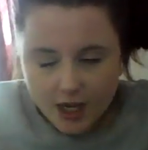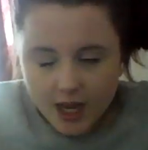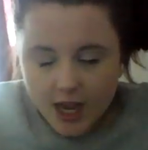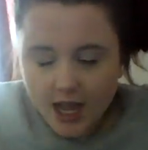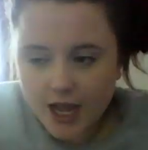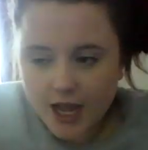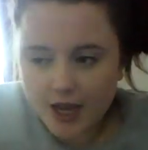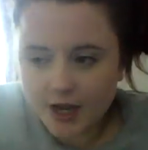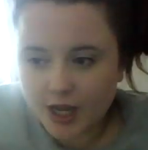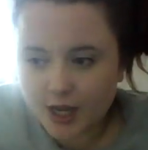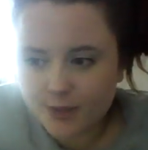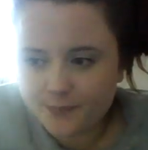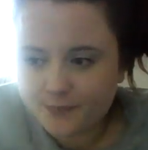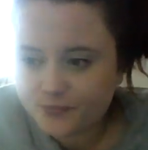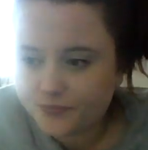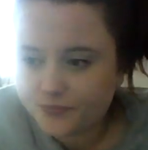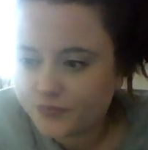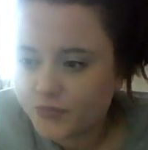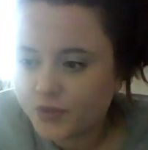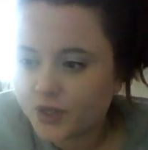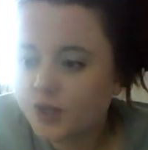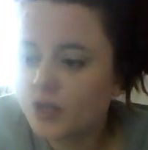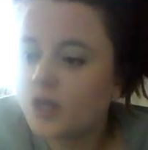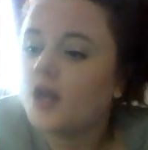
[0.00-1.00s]
And
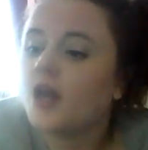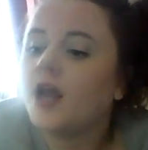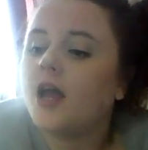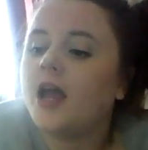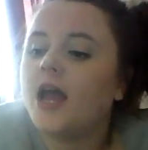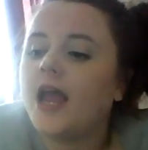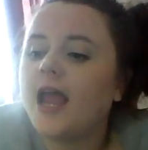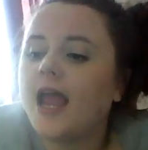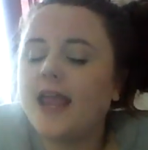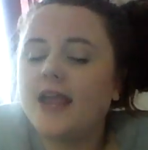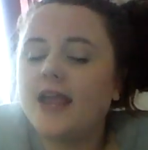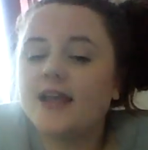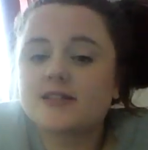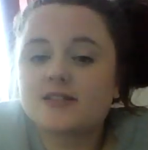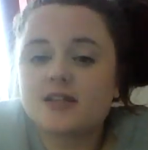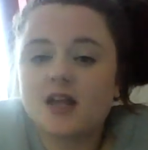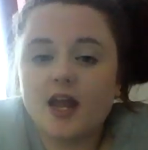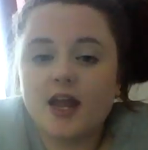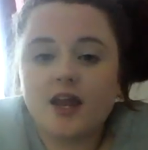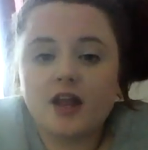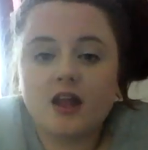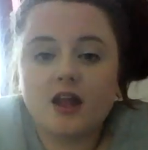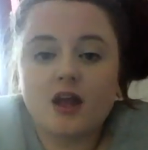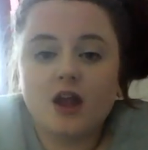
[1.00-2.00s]
he's
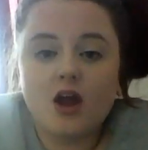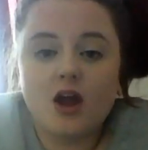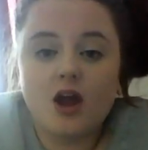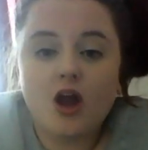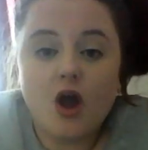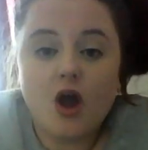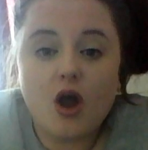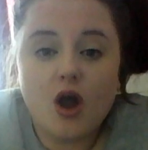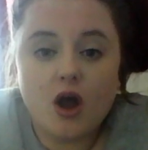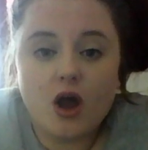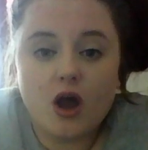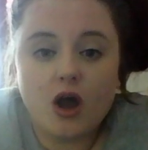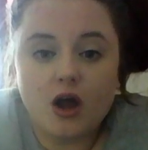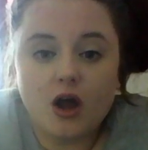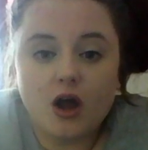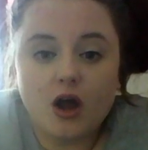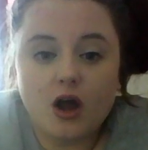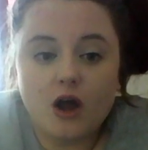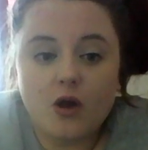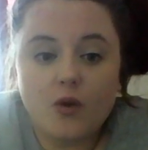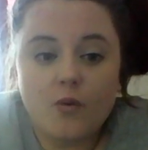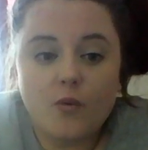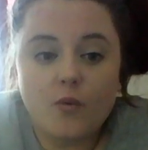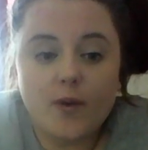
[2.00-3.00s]
like, oh,
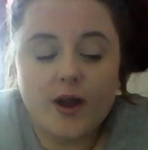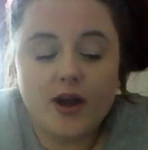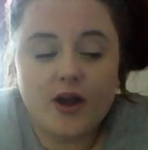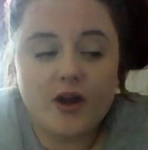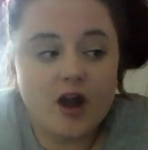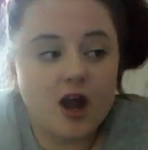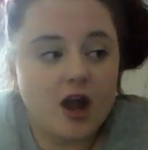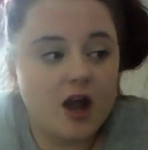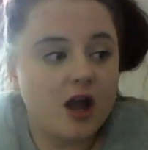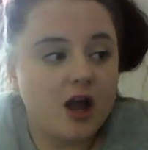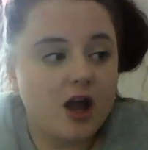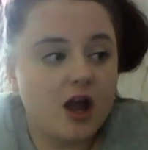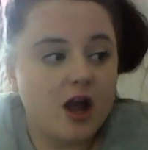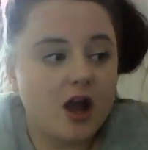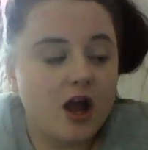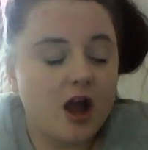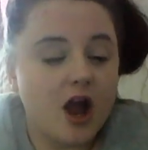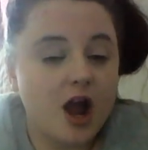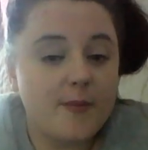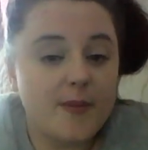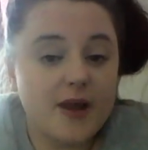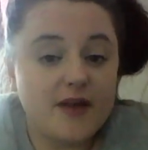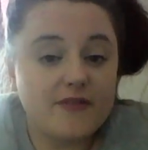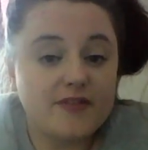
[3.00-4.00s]

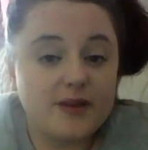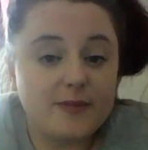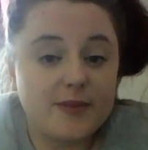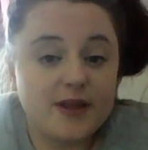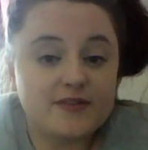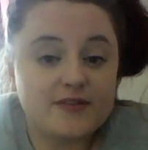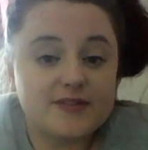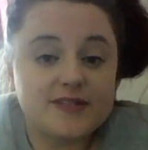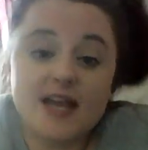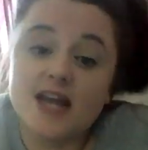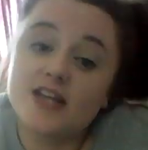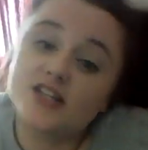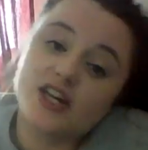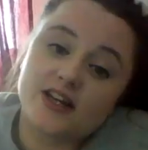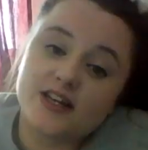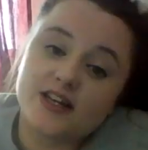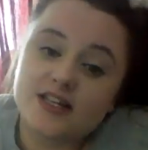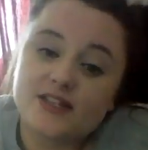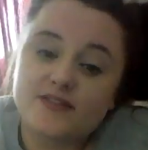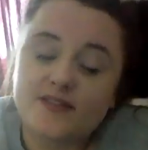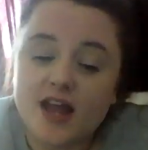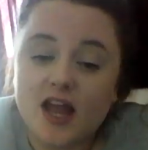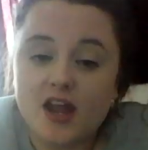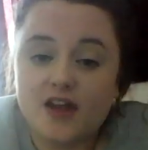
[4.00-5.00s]
I'm having a bit of sesh at
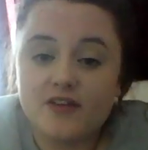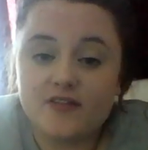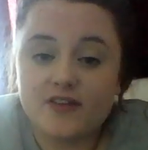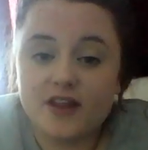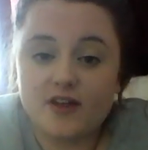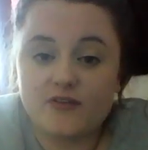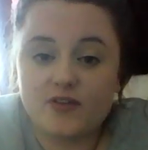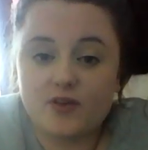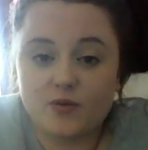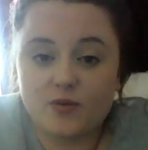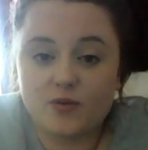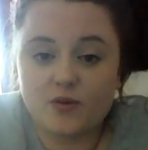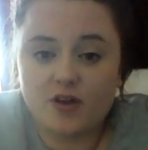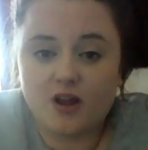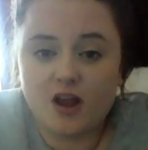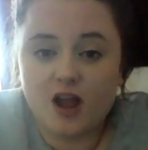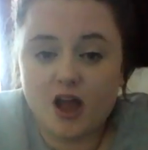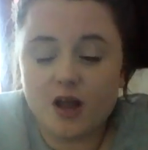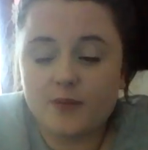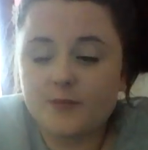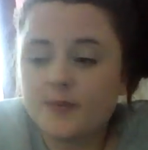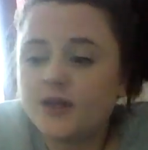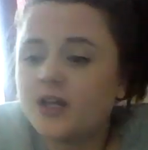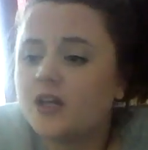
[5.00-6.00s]
this flat over there if you want to
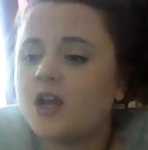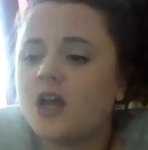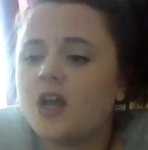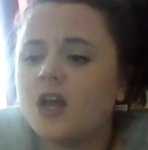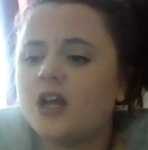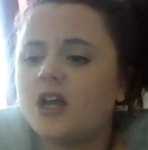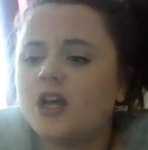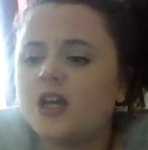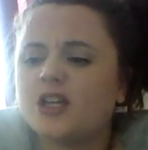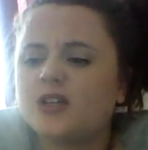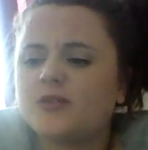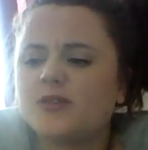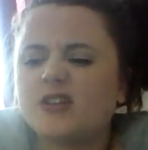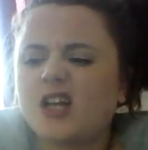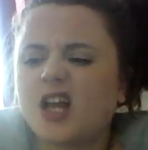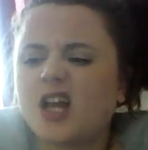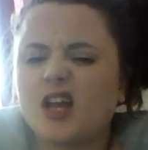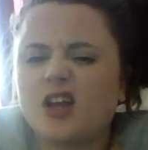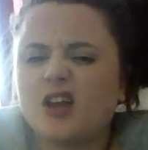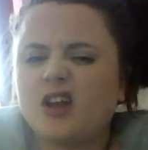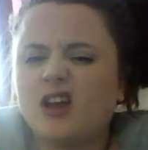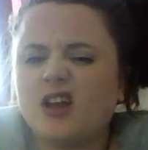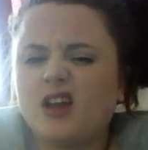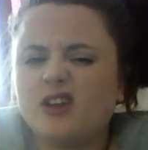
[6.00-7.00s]
come. So he's
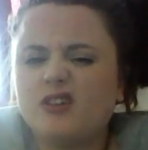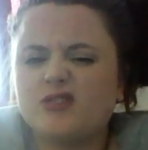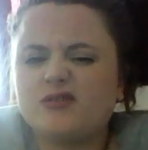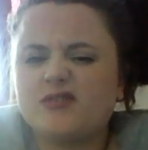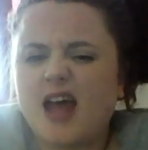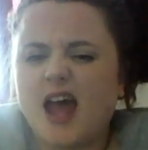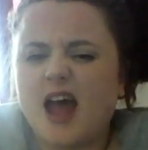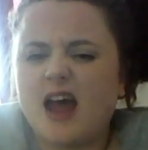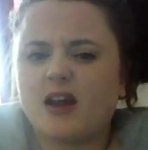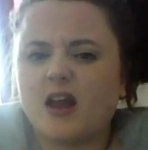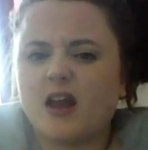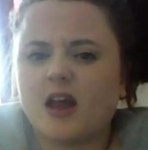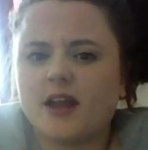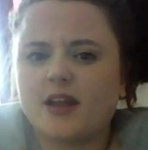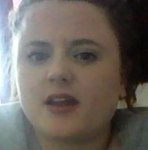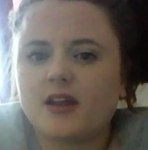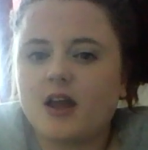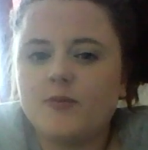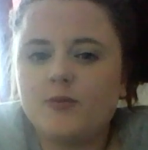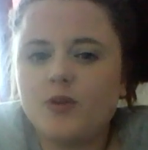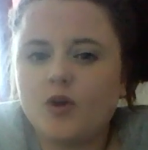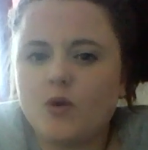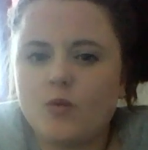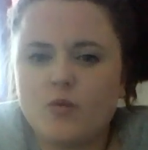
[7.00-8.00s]
like, who's there? Like,
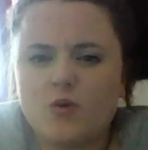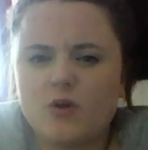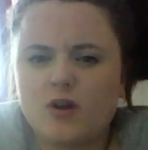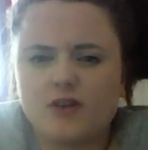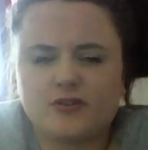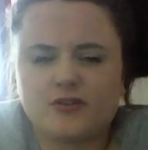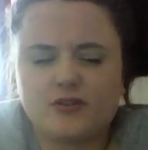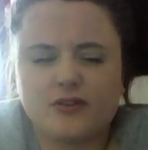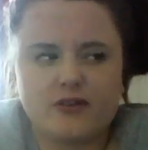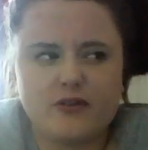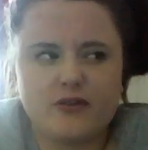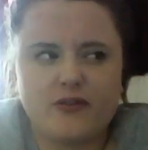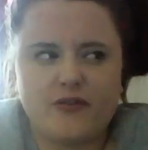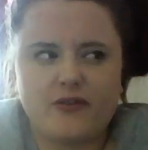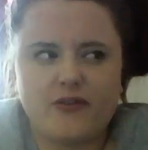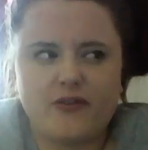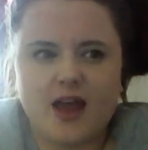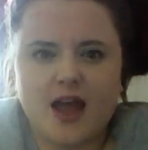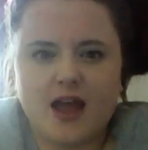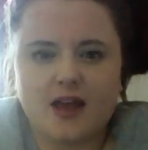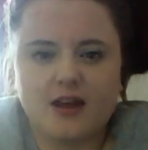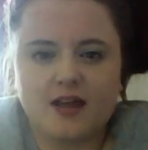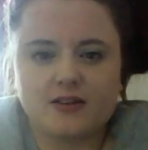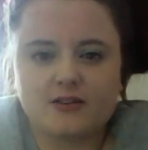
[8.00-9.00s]
I'm not walking through a
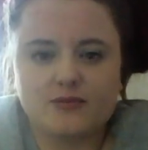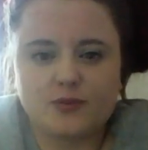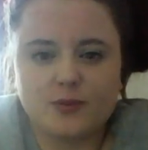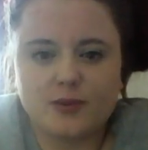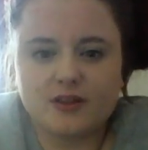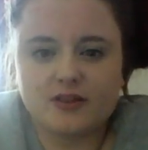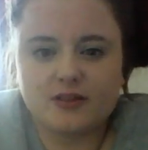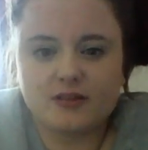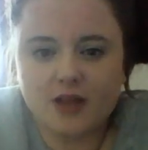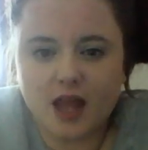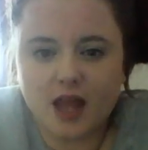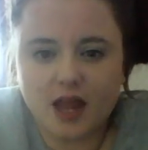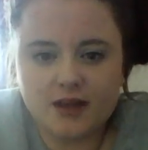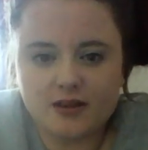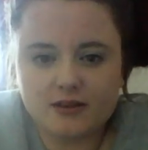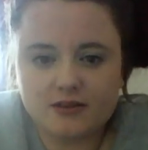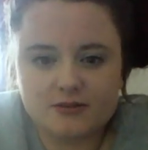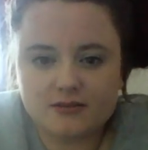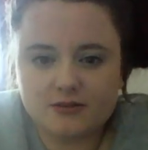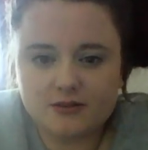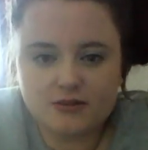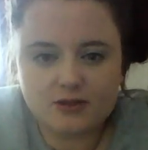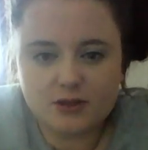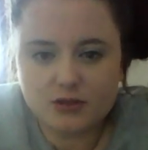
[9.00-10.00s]
flat like
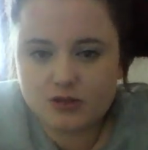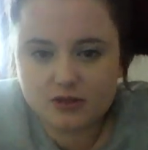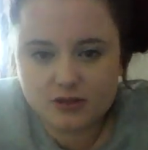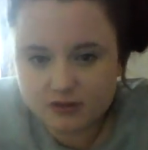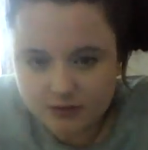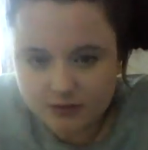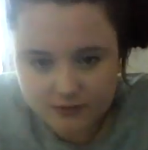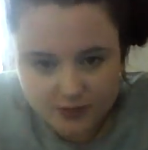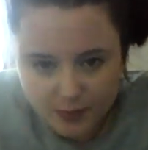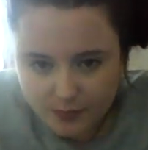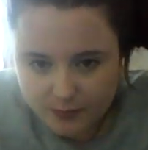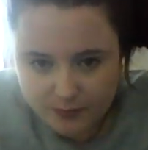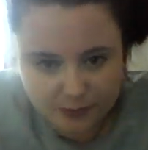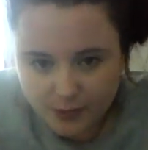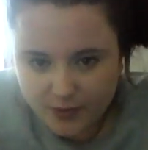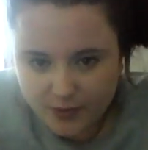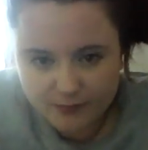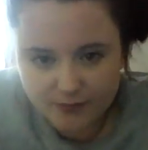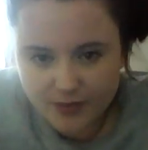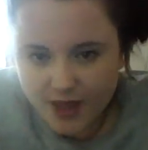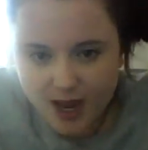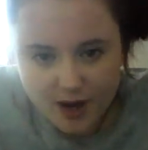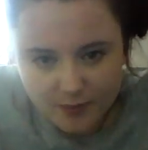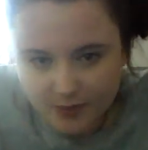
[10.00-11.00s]

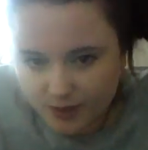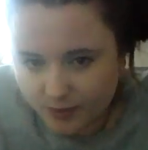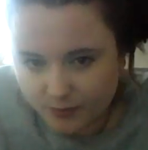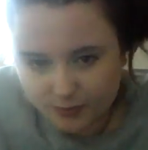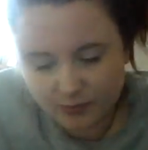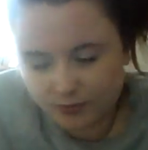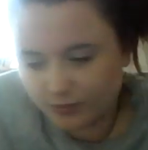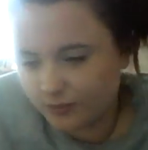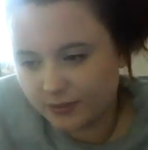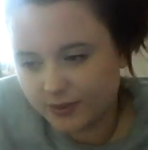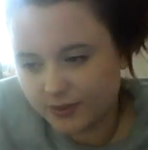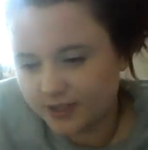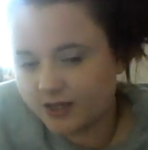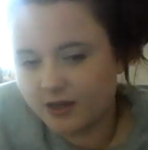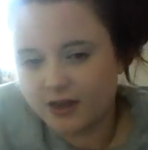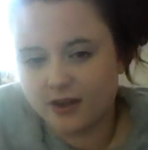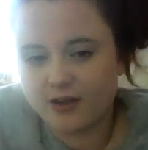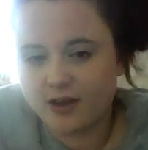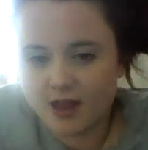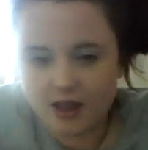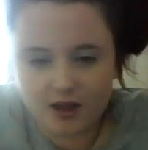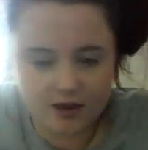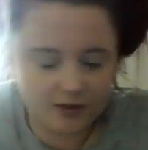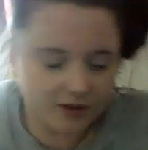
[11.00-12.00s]
with bare people we
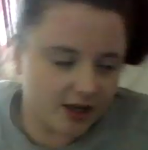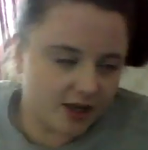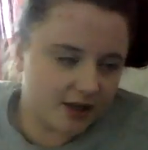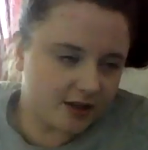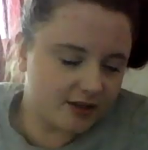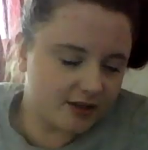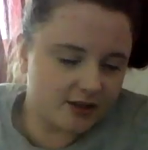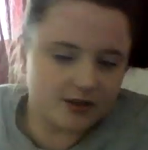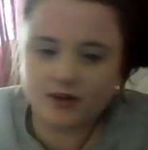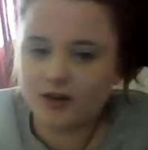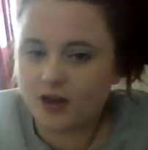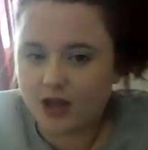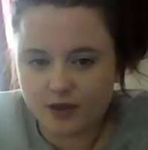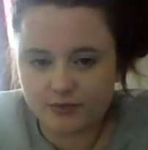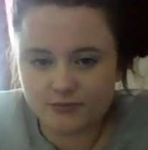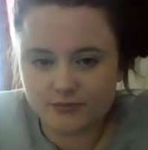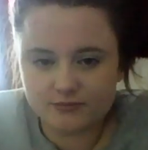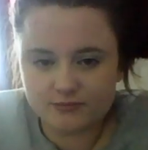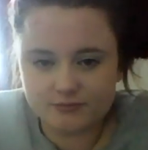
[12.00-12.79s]
don't know. Like, no.